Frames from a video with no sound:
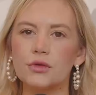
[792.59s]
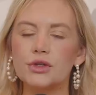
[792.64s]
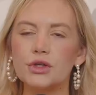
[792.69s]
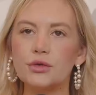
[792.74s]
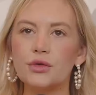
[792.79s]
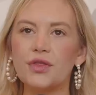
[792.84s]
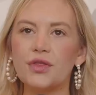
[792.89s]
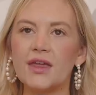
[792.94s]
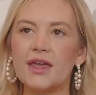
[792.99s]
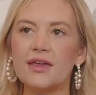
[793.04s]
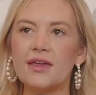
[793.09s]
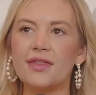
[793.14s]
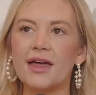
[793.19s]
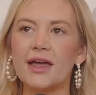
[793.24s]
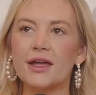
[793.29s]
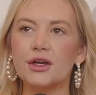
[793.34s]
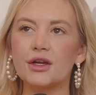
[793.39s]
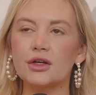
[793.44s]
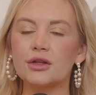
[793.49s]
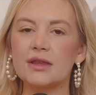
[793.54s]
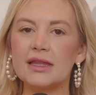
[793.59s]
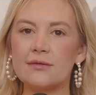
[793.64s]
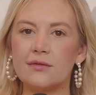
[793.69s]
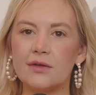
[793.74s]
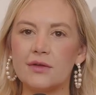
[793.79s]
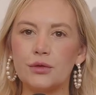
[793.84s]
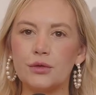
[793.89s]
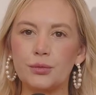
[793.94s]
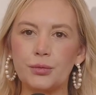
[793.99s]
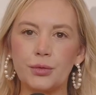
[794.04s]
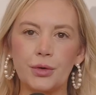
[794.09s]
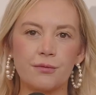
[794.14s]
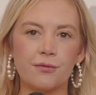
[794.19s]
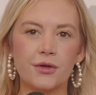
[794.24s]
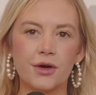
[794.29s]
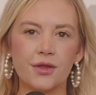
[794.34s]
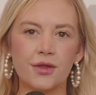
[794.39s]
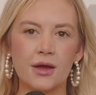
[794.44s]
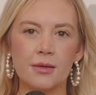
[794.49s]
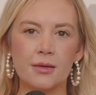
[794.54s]
you think that you're leaving room
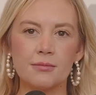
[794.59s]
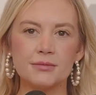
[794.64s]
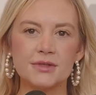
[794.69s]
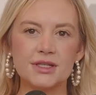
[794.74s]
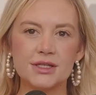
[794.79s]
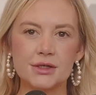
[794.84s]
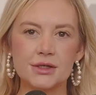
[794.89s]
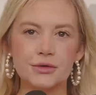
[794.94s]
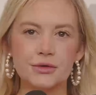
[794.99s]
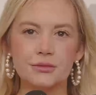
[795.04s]
for them too?